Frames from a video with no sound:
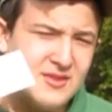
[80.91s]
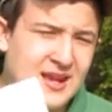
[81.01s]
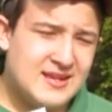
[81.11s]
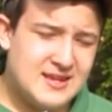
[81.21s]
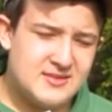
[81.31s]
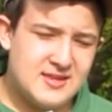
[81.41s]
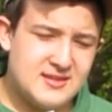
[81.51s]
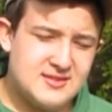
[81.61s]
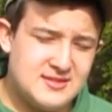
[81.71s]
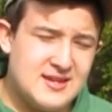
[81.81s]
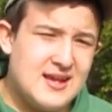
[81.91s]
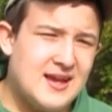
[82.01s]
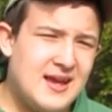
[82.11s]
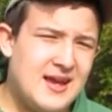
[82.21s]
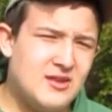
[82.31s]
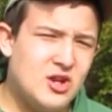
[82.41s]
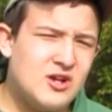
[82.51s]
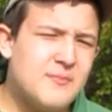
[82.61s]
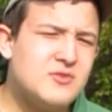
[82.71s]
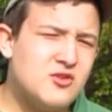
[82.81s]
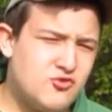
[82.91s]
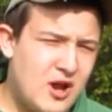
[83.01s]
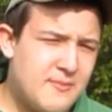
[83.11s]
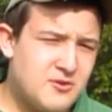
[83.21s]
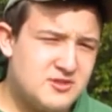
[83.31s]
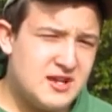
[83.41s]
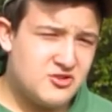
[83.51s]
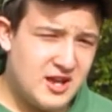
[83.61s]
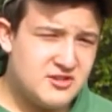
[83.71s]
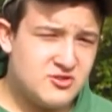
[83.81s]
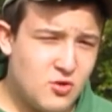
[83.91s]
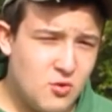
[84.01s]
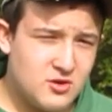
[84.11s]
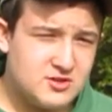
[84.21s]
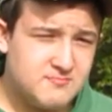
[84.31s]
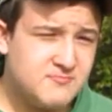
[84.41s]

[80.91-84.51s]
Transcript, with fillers: and get this and look up the trapper's education course.